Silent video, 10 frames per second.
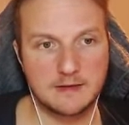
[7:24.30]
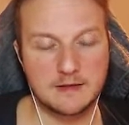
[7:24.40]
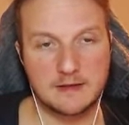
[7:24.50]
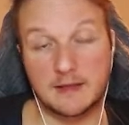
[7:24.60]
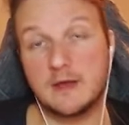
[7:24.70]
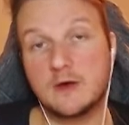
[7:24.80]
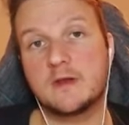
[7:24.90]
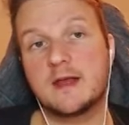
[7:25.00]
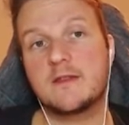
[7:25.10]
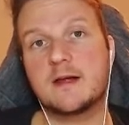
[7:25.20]
Leon on
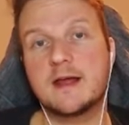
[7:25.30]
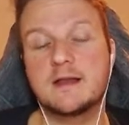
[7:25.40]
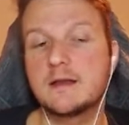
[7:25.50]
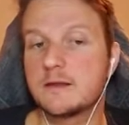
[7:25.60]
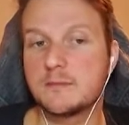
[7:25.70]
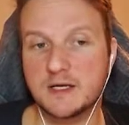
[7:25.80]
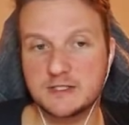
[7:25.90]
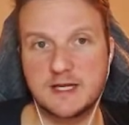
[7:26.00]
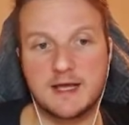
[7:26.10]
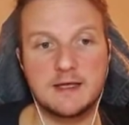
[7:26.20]
the other hand is much
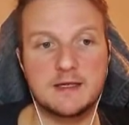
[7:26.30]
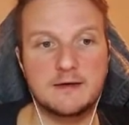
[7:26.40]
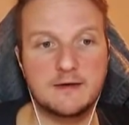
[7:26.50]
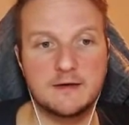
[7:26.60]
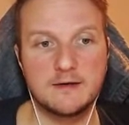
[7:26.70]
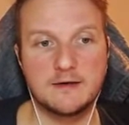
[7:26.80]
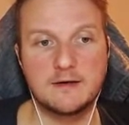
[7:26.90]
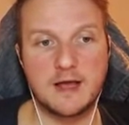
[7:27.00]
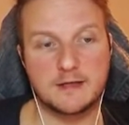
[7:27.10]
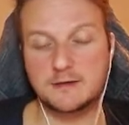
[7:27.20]
tankier.
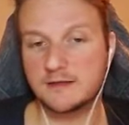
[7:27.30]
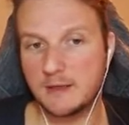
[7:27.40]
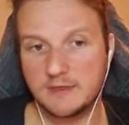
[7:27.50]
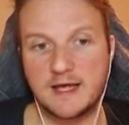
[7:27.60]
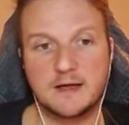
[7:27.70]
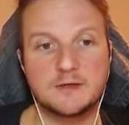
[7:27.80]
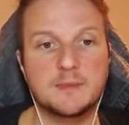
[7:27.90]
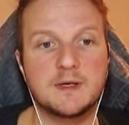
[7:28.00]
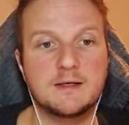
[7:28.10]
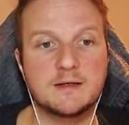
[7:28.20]
Has the same attack
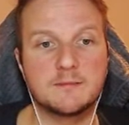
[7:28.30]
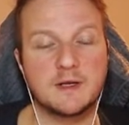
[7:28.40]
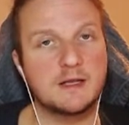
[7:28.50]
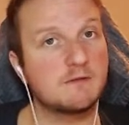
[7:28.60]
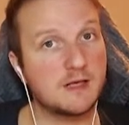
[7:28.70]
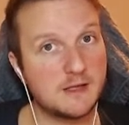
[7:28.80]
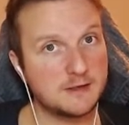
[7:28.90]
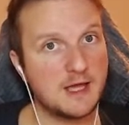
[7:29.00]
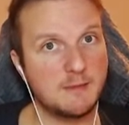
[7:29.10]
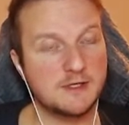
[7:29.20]
speed, but even less
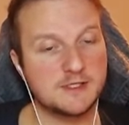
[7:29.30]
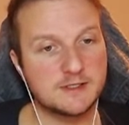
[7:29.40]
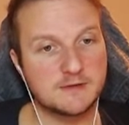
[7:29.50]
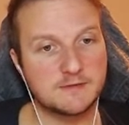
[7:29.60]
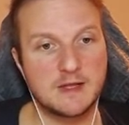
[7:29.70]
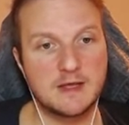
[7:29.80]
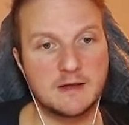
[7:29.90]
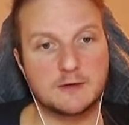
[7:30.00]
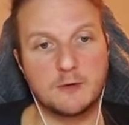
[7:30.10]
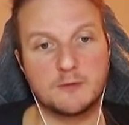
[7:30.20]
damage.
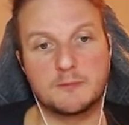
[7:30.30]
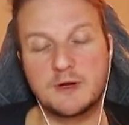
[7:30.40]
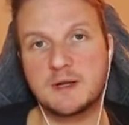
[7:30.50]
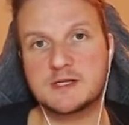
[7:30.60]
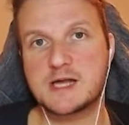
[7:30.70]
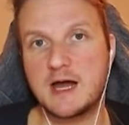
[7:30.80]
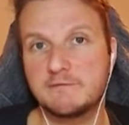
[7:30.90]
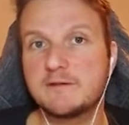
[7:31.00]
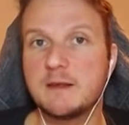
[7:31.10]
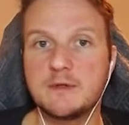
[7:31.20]
So pretty much half
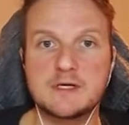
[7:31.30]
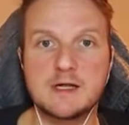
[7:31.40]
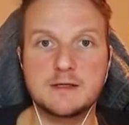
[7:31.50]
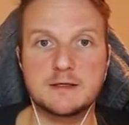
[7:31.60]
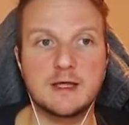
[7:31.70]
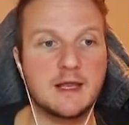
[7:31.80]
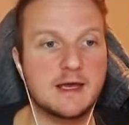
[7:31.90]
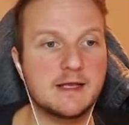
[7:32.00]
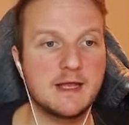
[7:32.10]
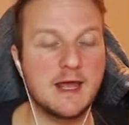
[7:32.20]
damage as
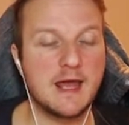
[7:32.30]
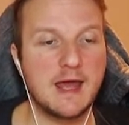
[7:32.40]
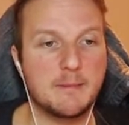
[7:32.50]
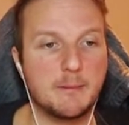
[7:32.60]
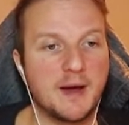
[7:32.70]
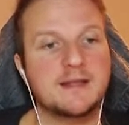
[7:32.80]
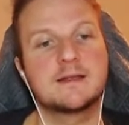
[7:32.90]
Elaine, but